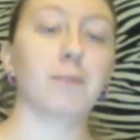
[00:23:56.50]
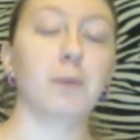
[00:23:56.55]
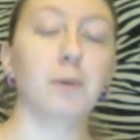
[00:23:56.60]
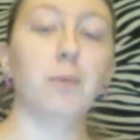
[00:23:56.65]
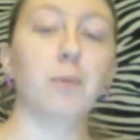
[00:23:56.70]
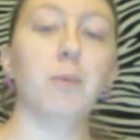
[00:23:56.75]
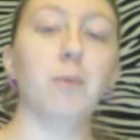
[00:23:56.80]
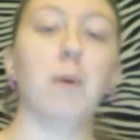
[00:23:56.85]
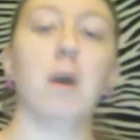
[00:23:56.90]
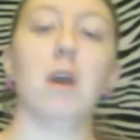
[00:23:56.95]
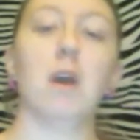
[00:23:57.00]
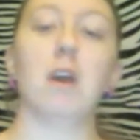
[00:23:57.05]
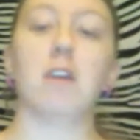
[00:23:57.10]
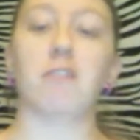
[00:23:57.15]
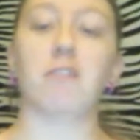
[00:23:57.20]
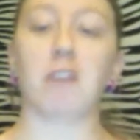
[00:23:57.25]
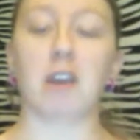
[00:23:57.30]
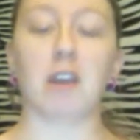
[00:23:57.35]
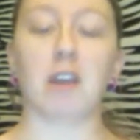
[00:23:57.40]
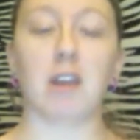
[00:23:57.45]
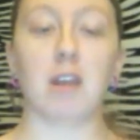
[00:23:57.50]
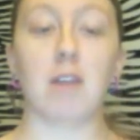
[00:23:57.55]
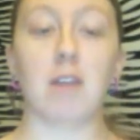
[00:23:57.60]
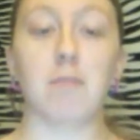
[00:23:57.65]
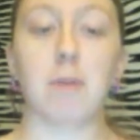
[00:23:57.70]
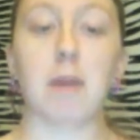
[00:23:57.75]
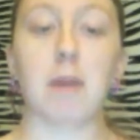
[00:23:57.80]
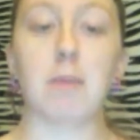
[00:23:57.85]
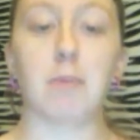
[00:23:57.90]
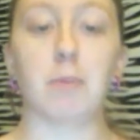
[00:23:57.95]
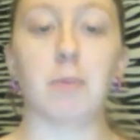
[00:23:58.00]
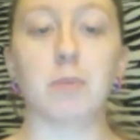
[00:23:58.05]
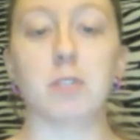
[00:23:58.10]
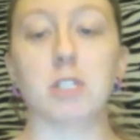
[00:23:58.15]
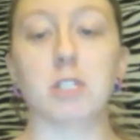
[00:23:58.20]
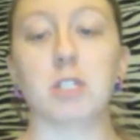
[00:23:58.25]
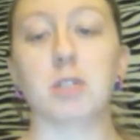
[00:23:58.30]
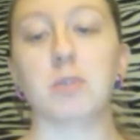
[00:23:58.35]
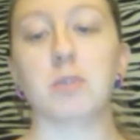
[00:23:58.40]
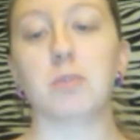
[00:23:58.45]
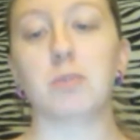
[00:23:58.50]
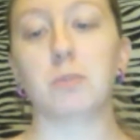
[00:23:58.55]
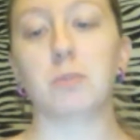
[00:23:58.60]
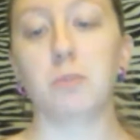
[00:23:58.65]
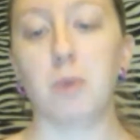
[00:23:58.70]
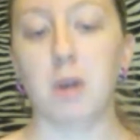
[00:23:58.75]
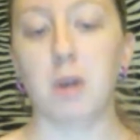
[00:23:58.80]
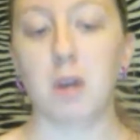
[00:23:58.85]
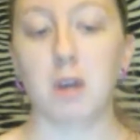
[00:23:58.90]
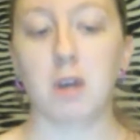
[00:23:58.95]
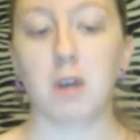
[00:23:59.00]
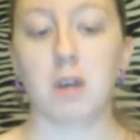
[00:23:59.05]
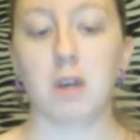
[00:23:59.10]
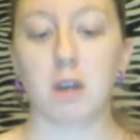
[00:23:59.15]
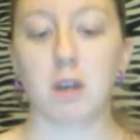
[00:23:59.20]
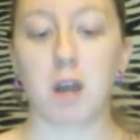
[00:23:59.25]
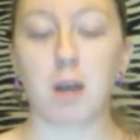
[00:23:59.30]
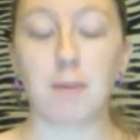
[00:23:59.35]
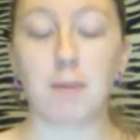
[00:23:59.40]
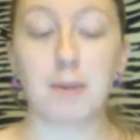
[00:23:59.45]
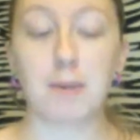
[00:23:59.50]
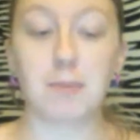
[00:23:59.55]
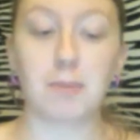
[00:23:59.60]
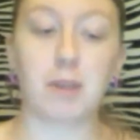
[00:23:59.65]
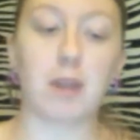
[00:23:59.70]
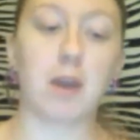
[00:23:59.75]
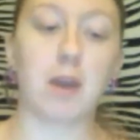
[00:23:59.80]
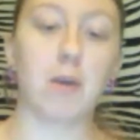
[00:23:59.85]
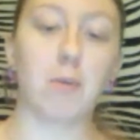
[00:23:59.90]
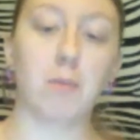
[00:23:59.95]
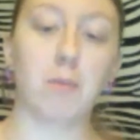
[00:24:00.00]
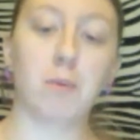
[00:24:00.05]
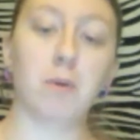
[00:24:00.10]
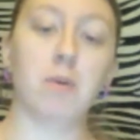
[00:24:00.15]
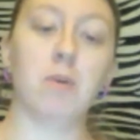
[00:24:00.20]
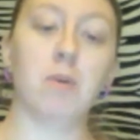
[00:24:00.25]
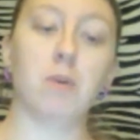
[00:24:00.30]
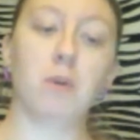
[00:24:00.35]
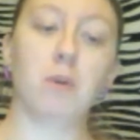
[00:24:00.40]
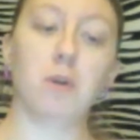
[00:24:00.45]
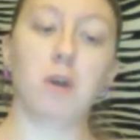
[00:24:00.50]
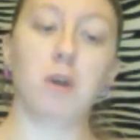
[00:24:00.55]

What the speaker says: but if I get enough people to comment below,